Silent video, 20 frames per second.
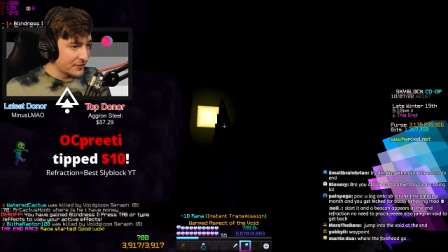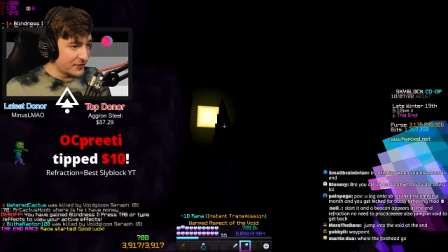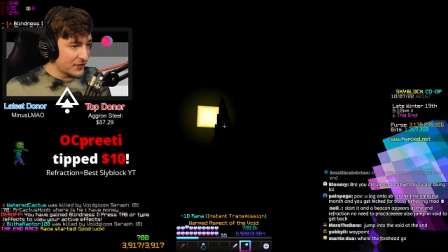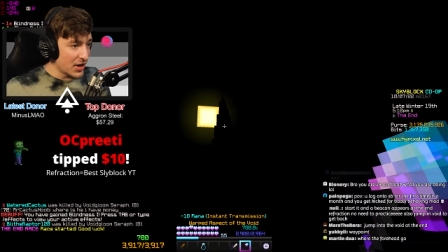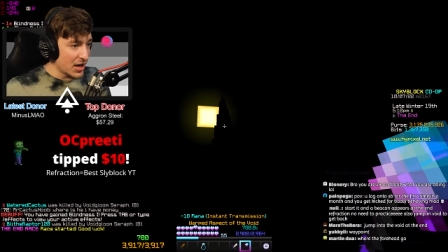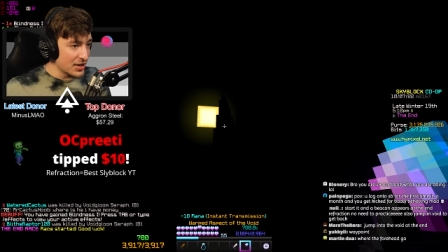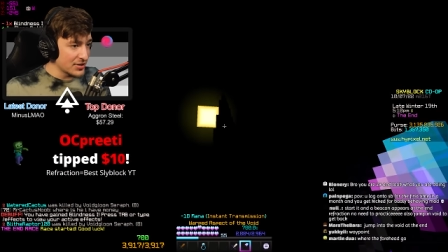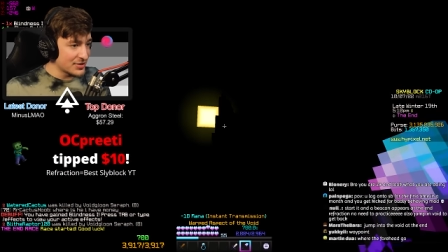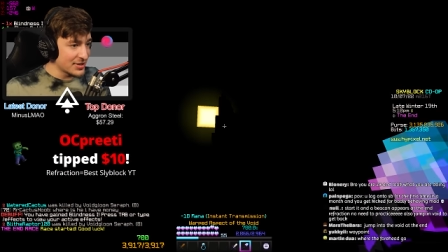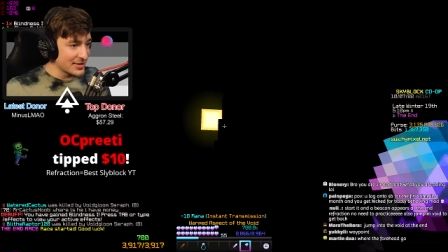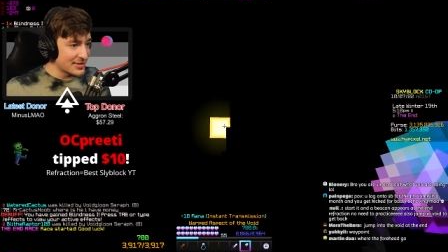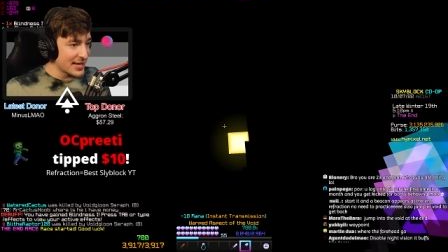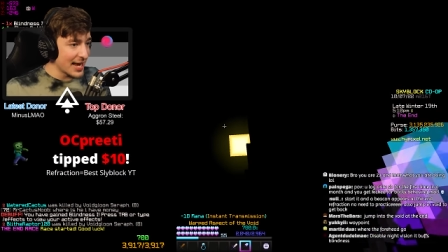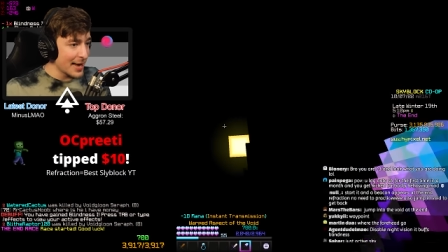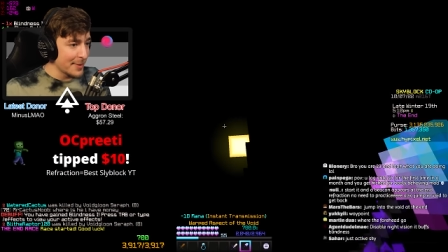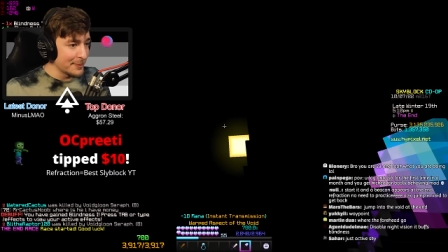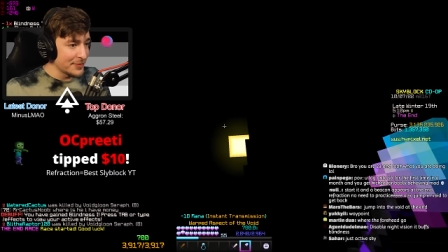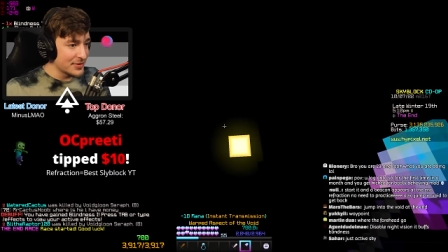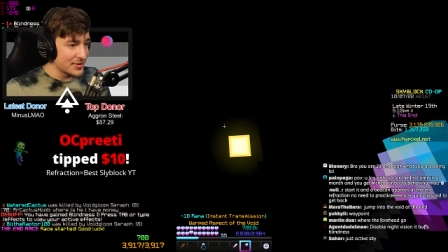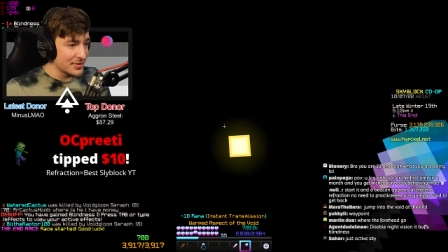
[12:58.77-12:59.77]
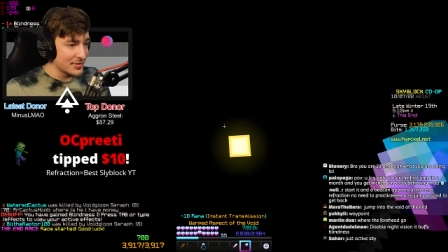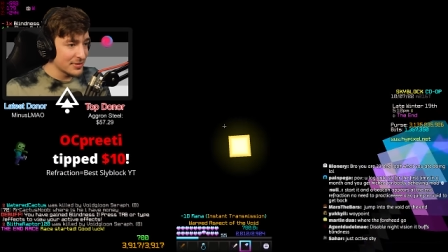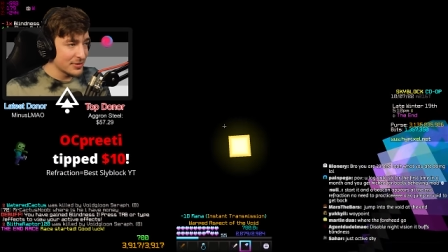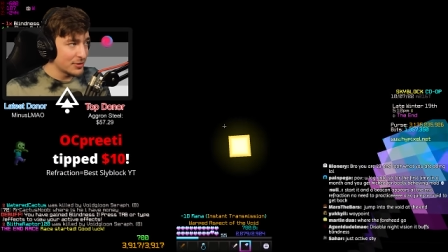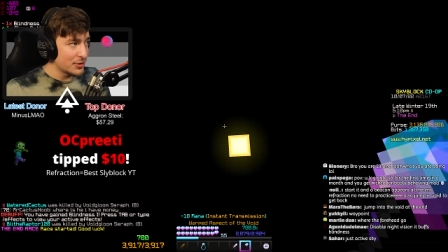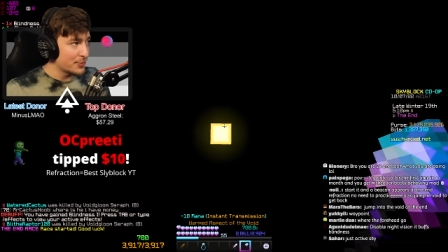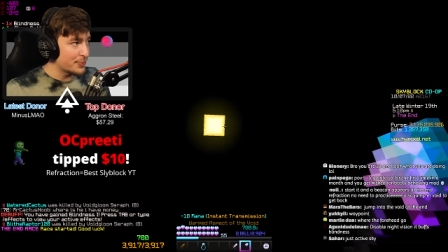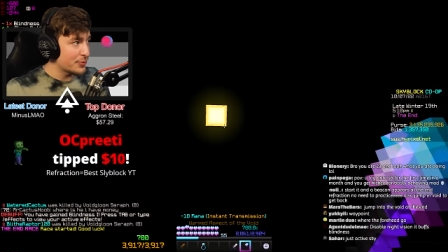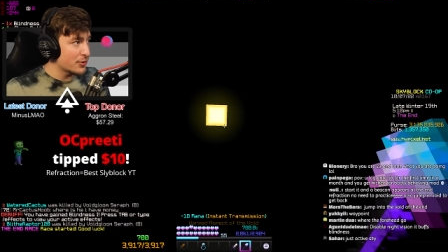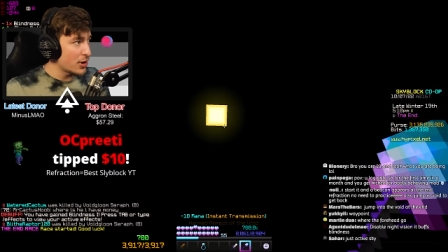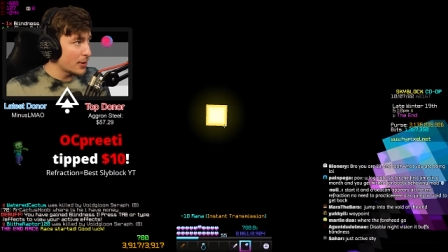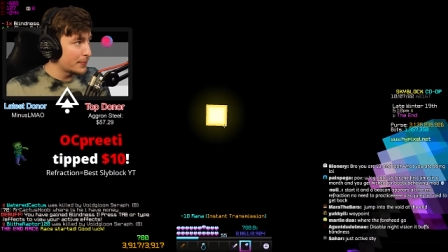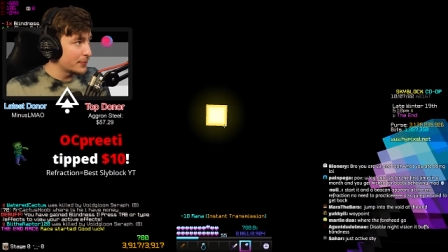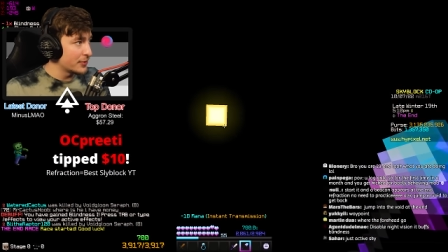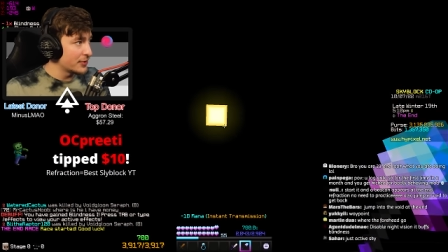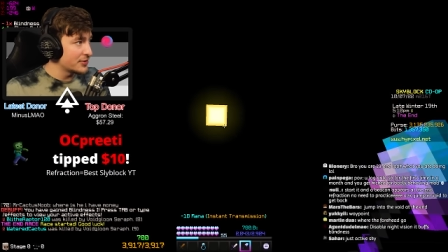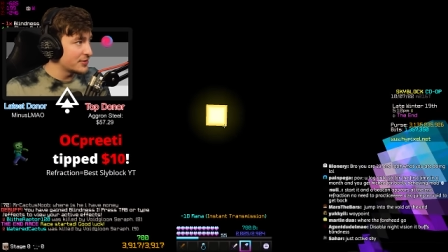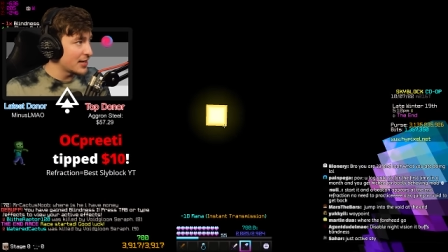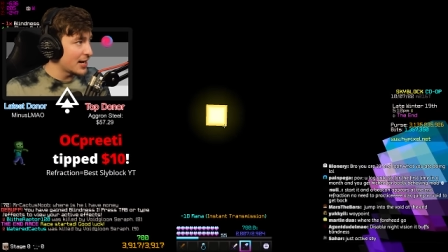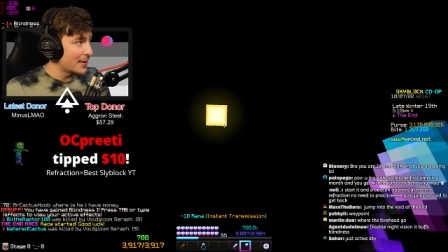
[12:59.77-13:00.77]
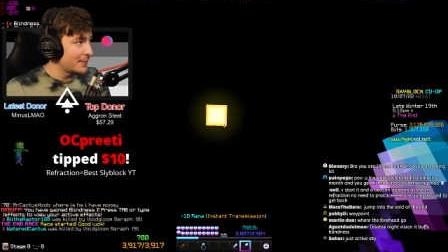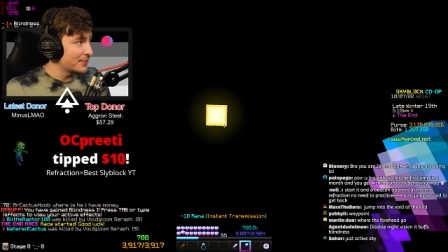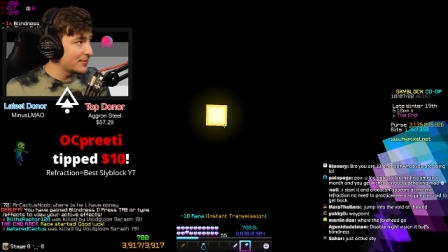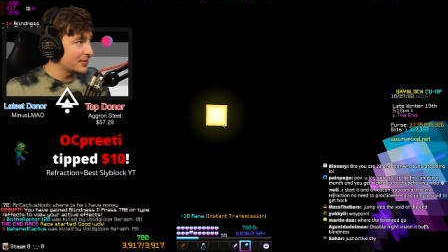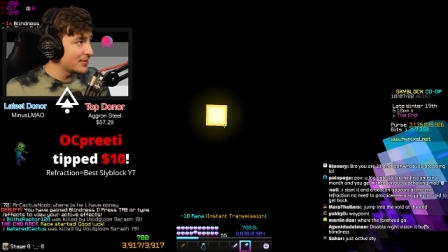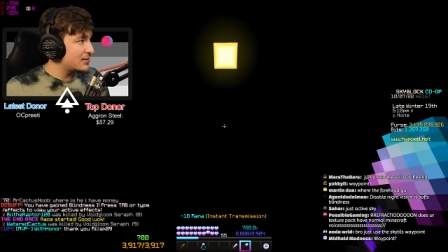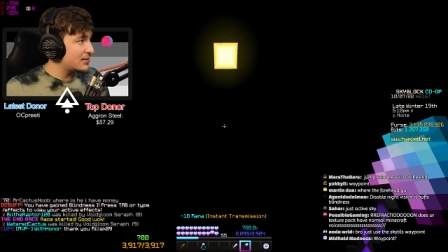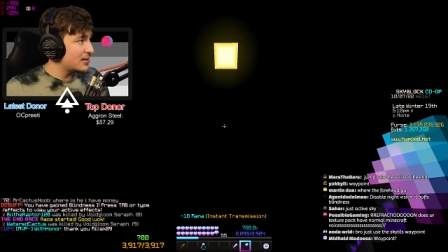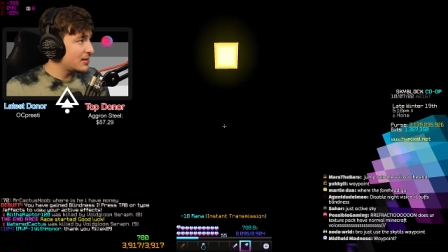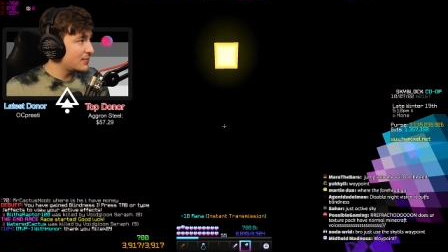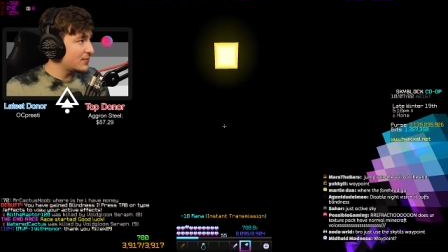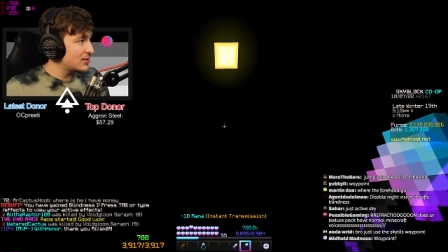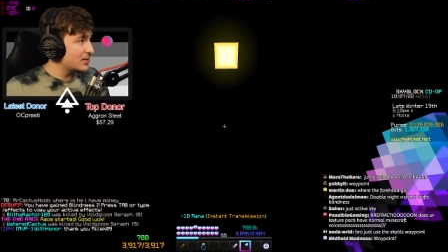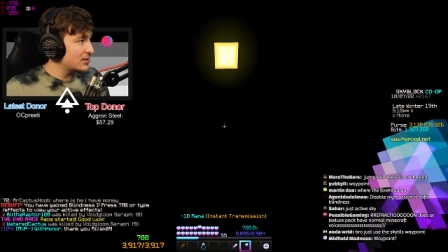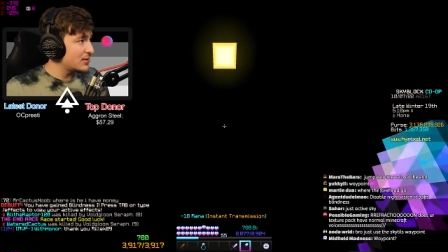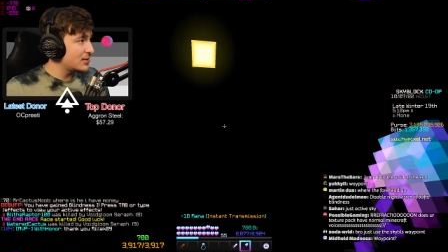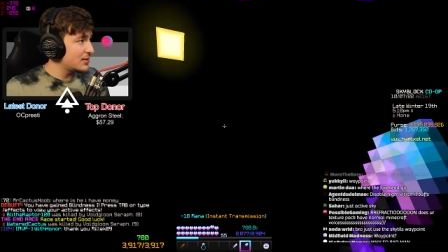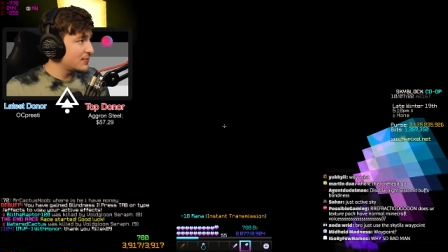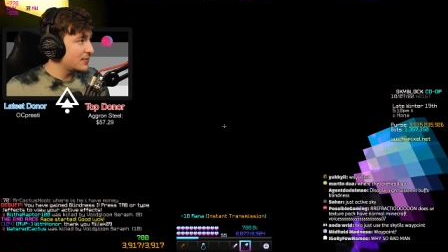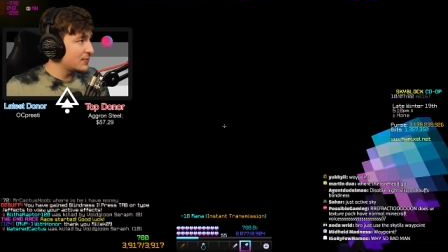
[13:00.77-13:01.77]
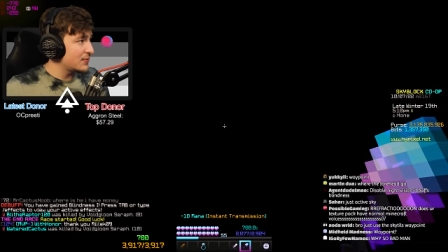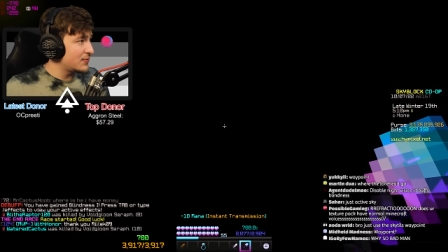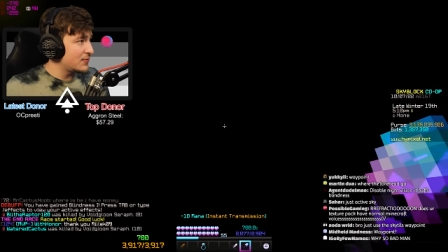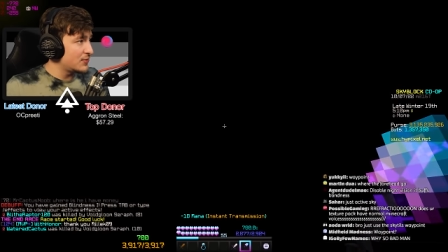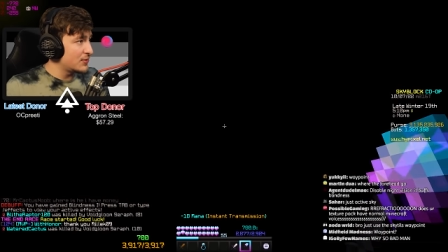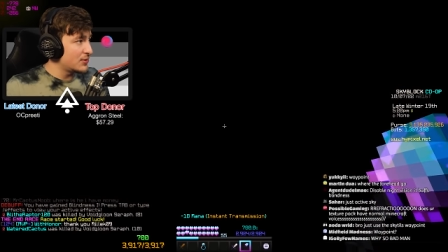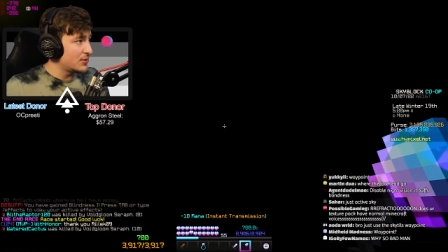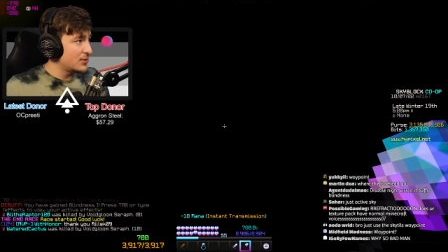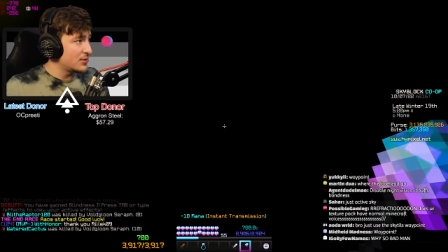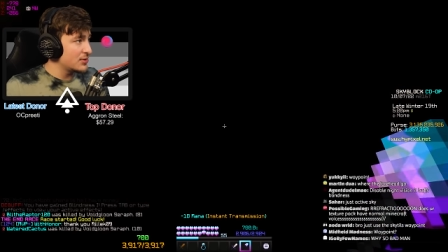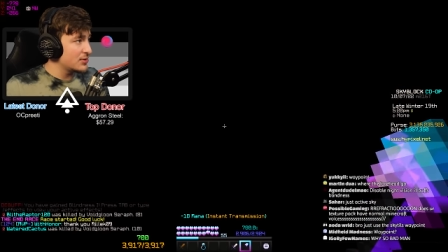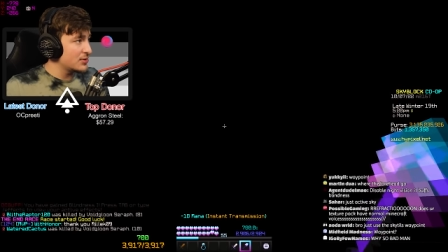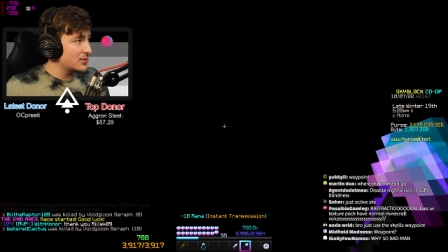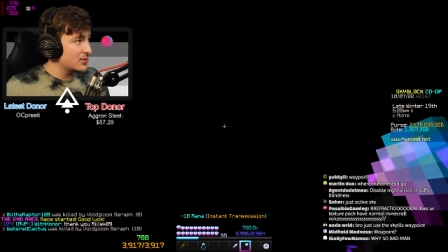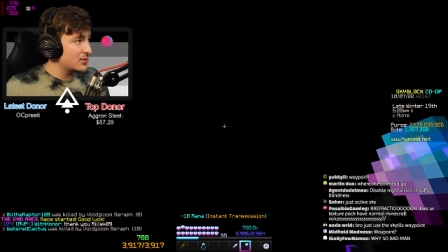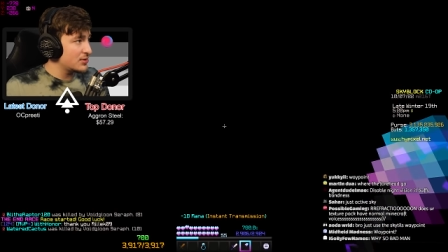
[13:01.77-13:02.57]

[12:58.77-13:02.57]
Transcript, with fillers: first attempt, or proper attempt. 774...